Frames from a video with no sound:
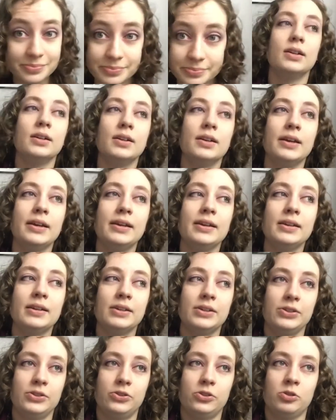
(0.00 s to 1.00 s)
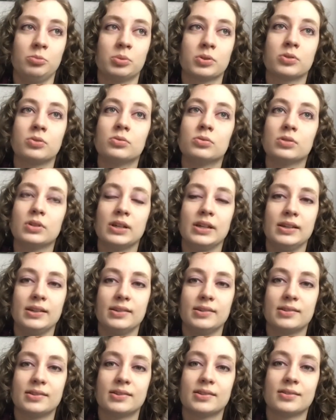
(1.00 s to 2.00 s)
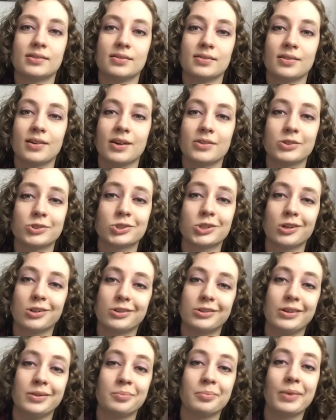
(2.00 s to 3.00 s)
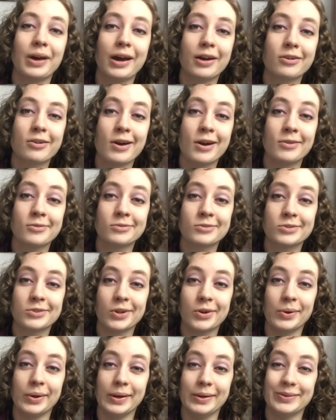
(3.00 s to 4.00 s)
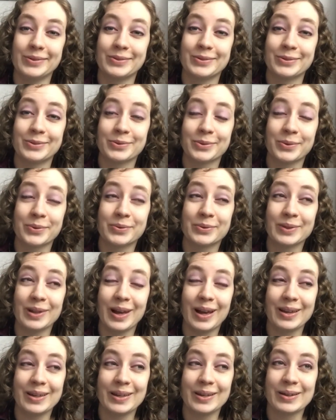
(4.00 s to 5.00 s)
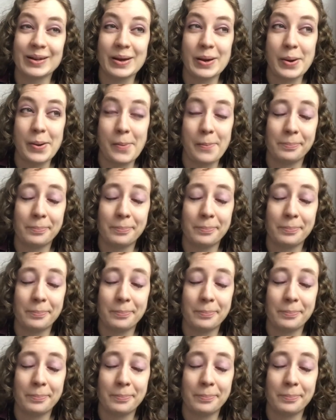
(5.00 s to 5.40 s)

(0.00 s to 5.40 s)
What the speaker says: He is super cool. He's got the charlatan background, so he's just sort of like, you know,